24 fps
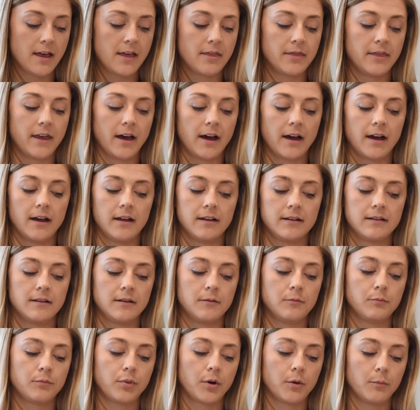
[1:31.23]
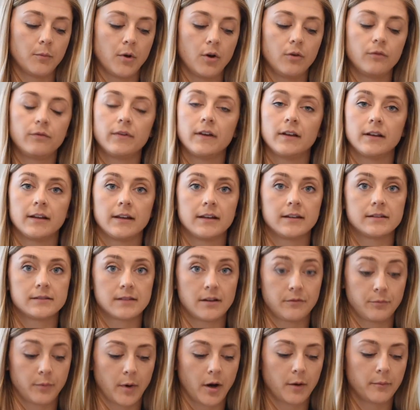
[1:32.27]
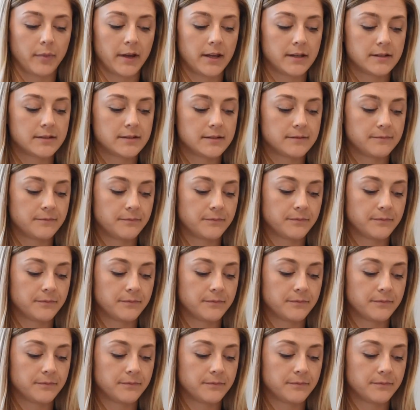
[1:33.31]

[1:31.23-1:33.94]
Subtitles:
that promote feelings of purpose.